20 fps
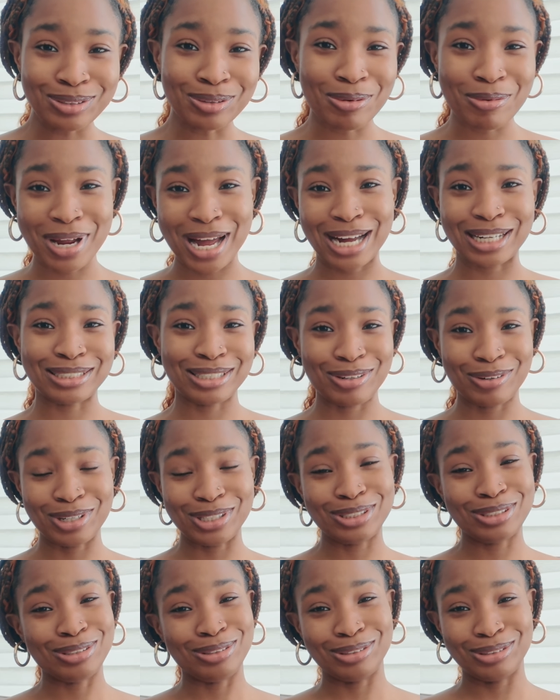is what we're actually
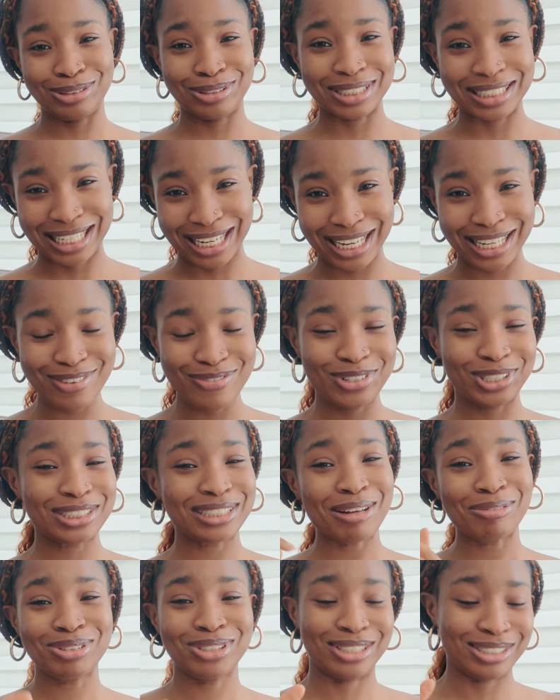going to do today. If you
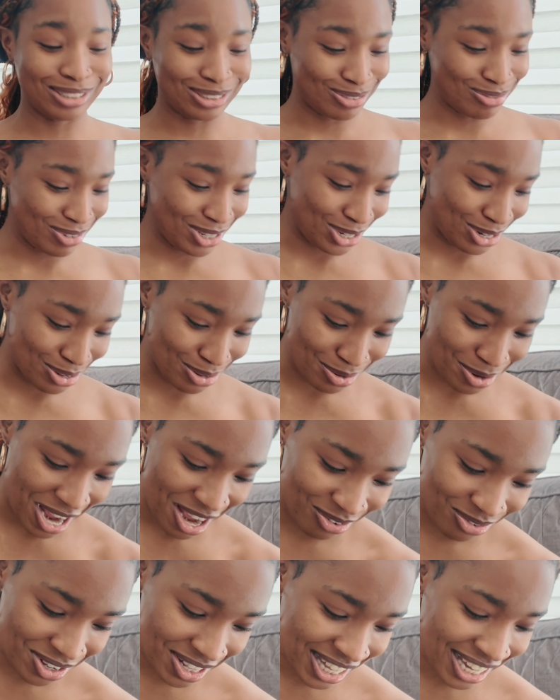stepped on this video,
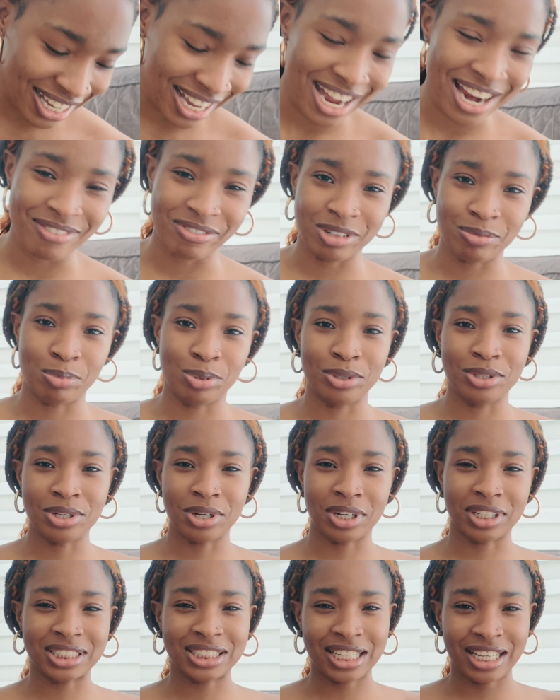I feel like every
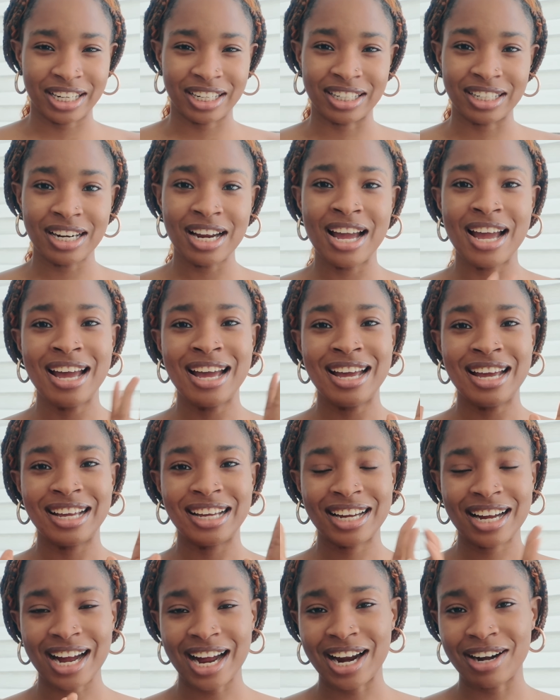product here
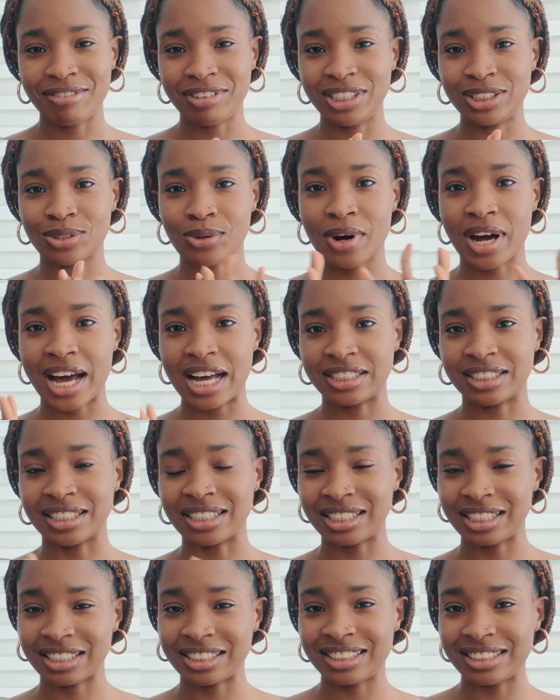carries or has a
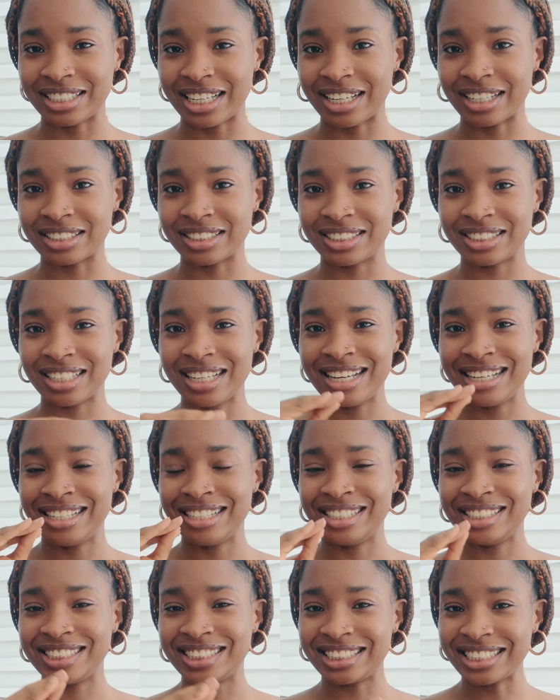distinct
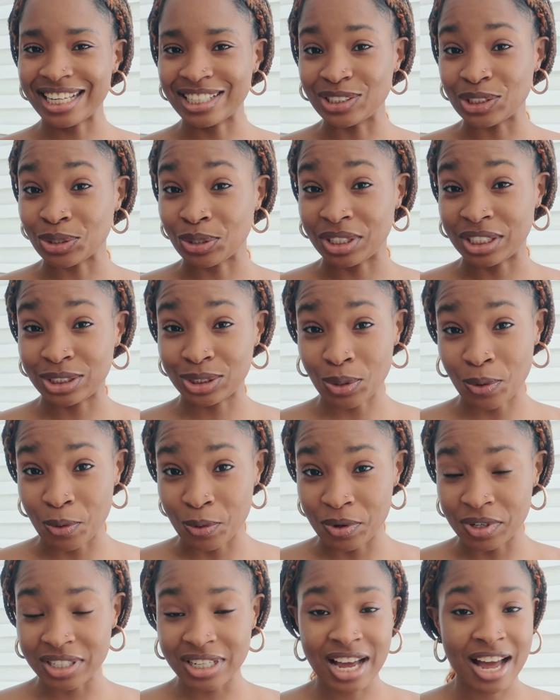scent on its
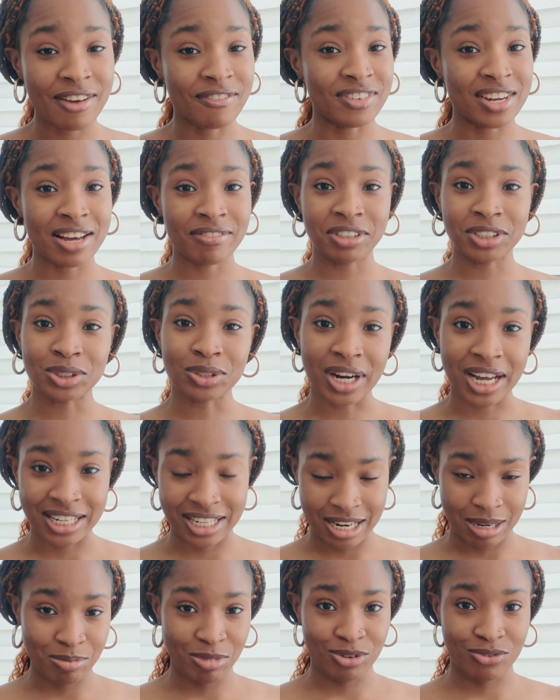own. I've never
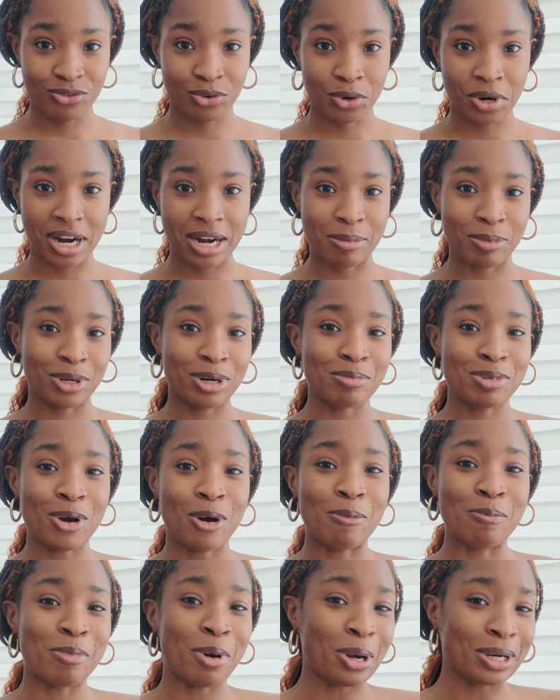tried them before, and I'm going to be
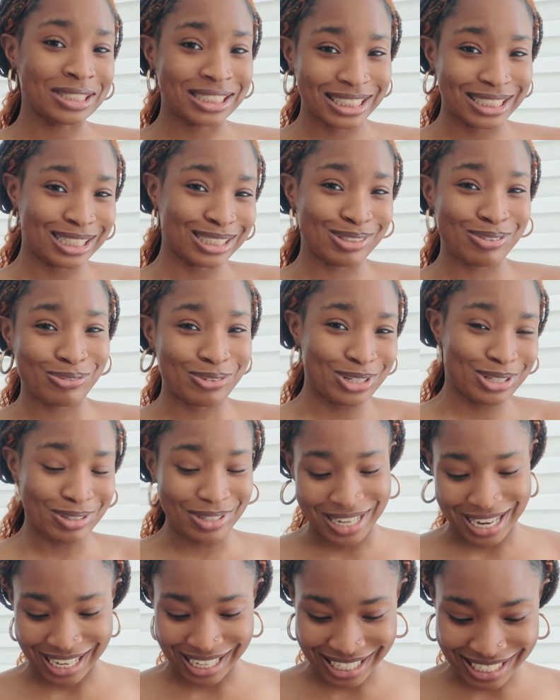unboxing it for you
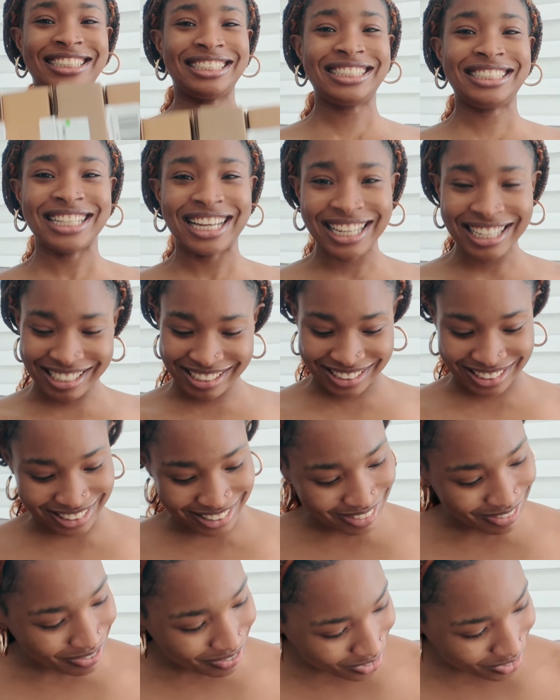guys. 6.